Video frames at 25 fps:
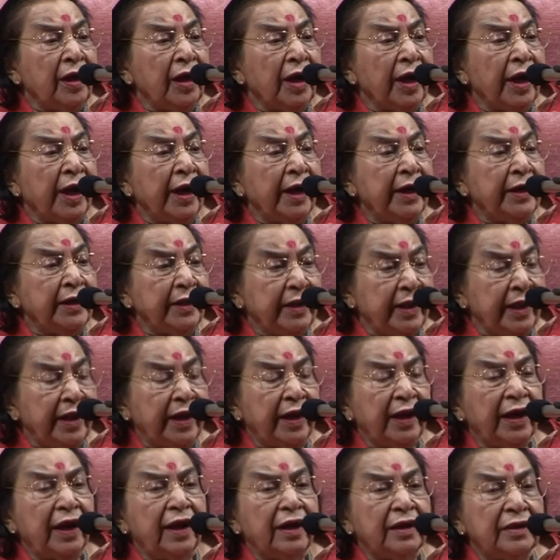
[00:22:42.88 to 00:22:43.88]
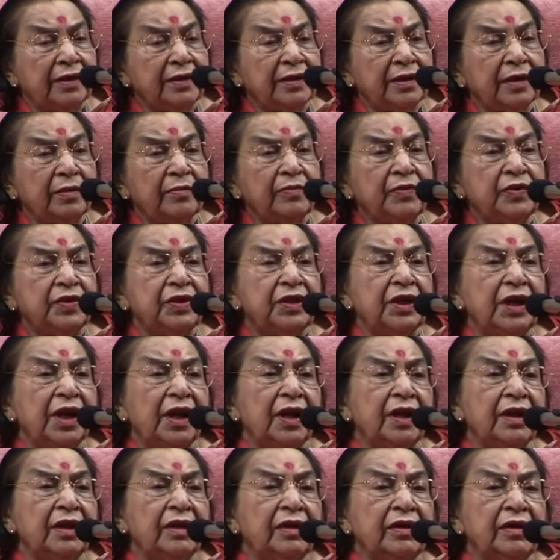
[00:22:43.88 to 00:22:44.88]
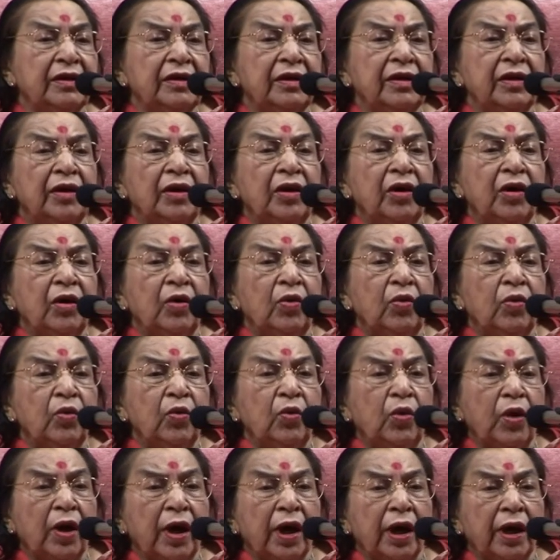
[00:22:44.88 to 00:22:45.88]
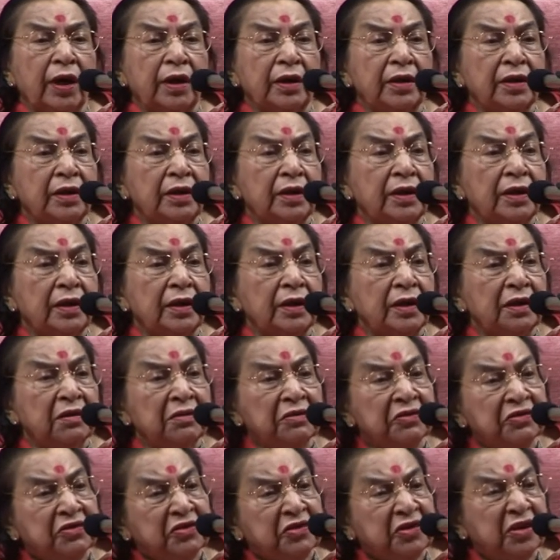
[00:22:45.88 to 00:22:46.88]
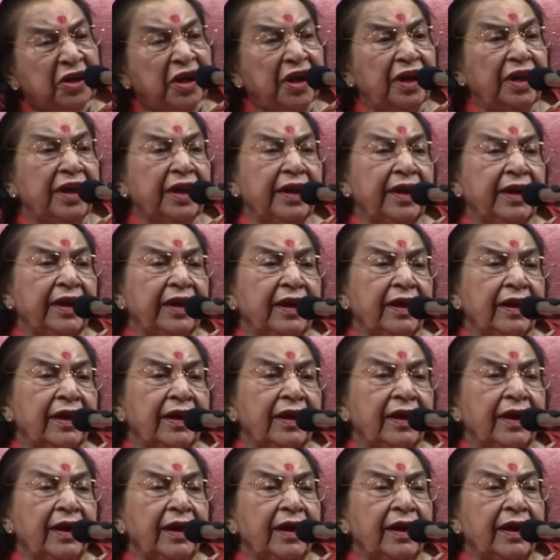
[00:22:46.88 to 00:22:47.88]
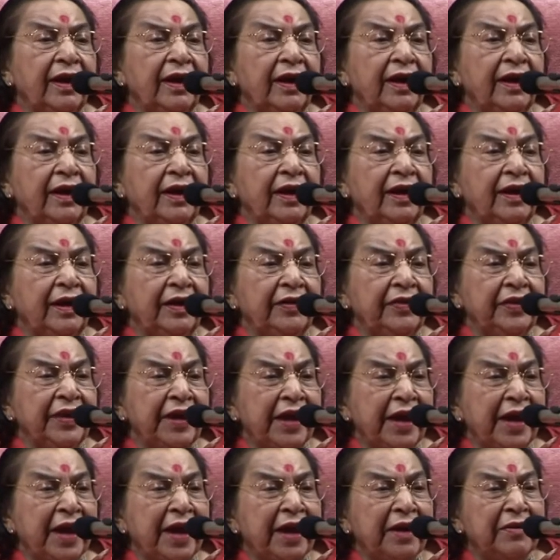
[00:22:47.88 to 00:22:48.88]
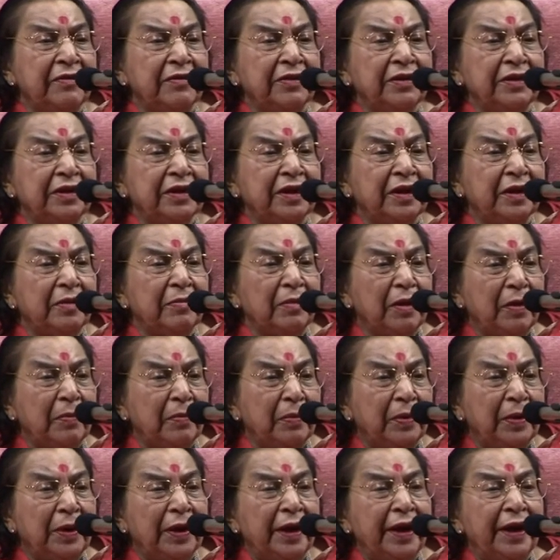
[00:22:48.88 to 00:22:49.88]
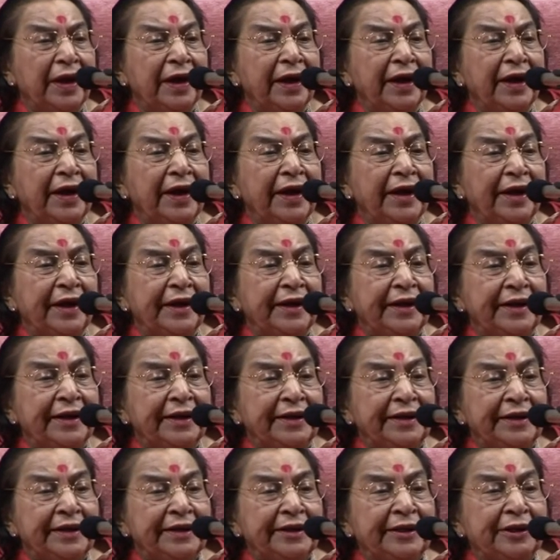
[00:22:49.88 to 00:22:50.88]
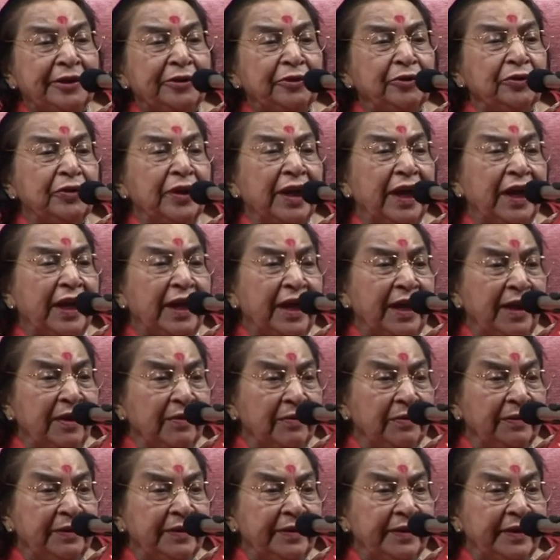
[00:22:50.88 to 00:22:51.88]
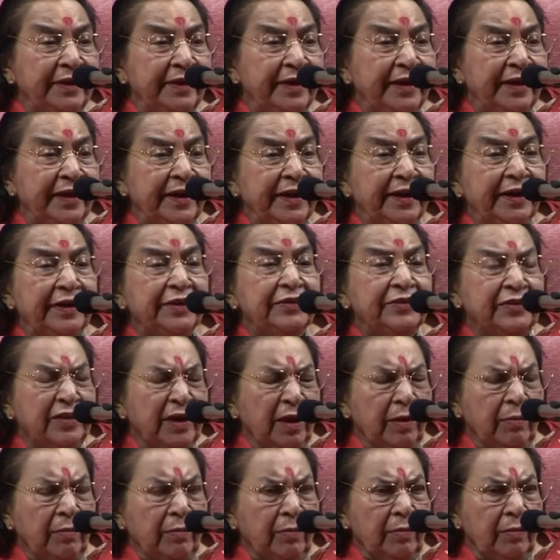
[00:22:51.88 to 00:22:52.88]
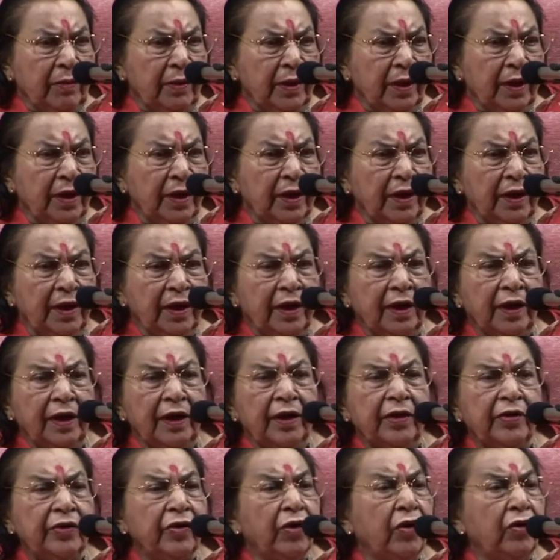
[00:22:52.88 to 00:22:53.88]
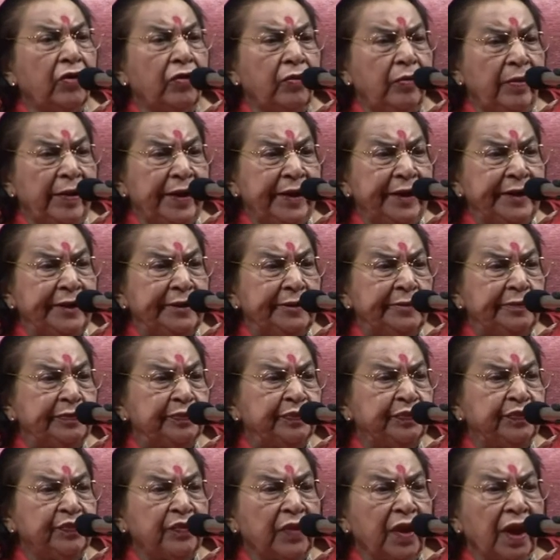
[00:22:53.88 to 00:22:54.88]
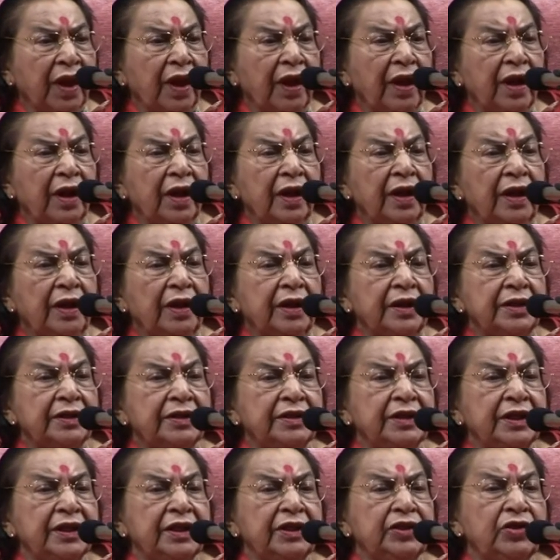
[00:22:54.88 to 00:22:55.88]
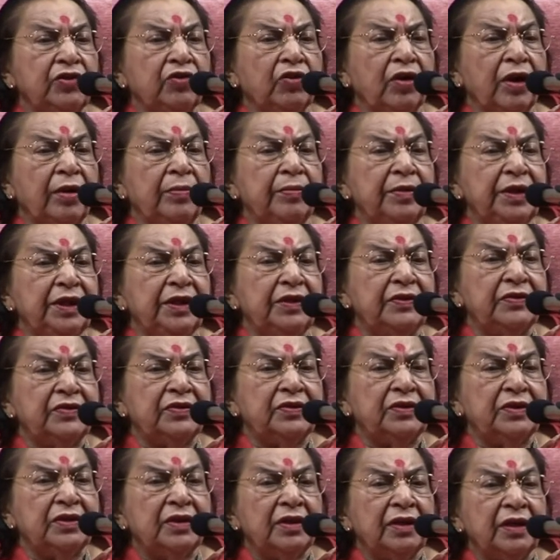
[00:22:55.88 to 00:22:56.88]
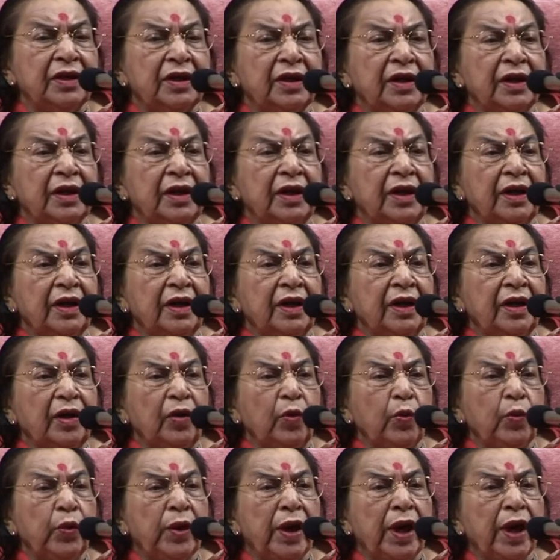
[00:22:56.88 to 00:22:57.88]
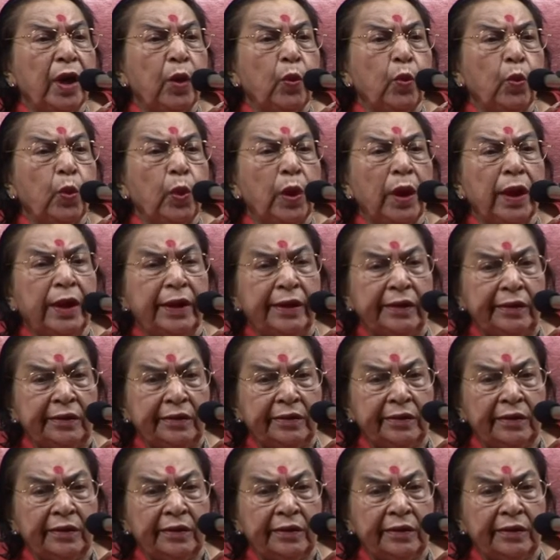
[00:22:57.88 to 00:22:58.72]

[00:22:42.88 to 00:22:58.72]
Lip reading: And there are some still who are struggling. They haven't come up to that level. Some, not many. Sahaja Yoga means we are one.